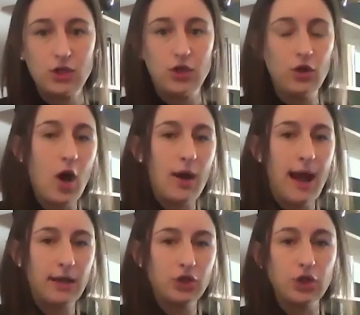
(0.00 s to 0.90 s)
So you're not
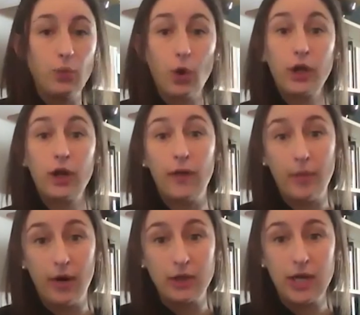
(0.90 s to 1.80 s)
actually working on the
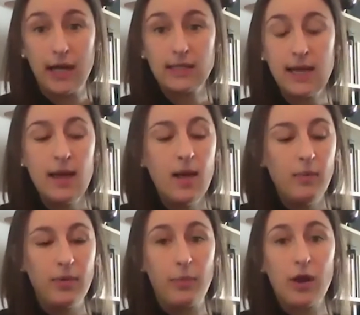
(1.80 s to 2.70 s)
project,
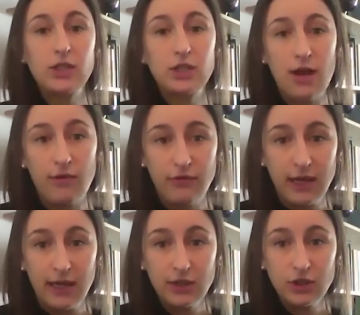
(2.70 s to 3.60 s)
but the project's not
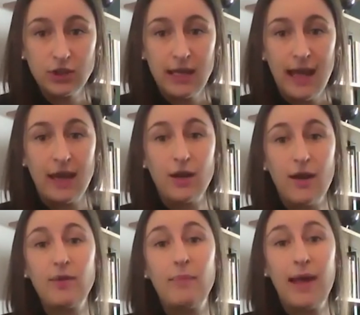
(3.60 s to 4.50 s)
finished and you
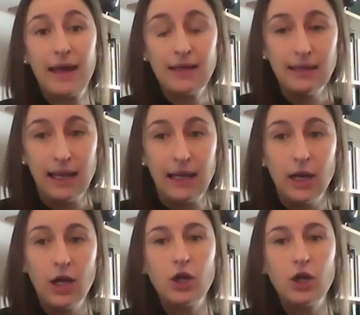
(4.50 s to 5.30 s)
haven't abandoned it.